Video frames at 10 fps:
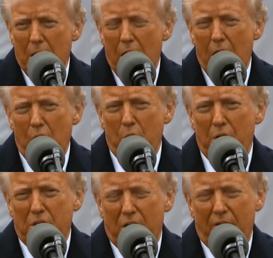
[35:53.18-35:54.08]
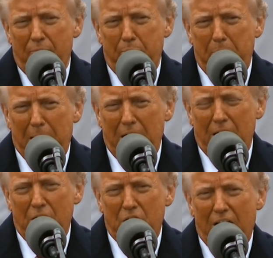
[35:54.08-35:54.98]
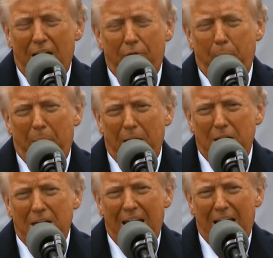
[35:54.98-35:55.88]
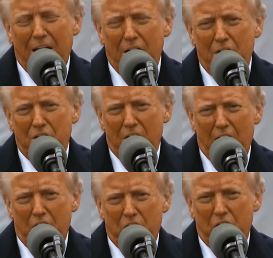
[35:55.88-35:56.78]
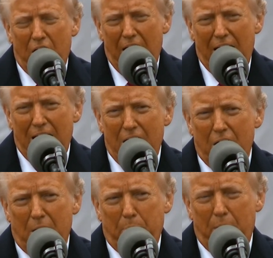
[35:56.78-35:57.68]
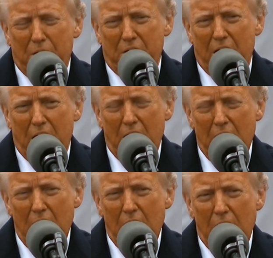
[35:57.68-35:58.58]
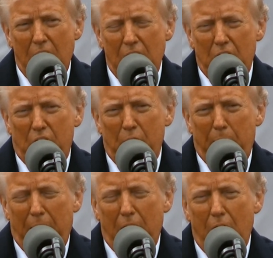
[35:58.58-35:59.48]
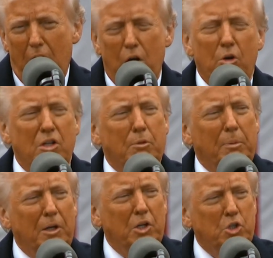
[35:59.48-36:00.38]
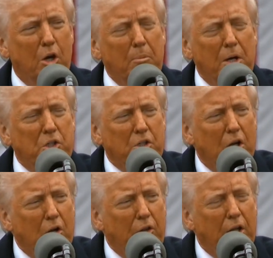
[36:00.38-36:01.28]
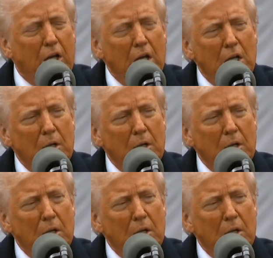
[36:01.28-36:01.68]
hundreds of billions. They never paid 10 cents to any other president, and yet they paid hundreds of billions, so much so that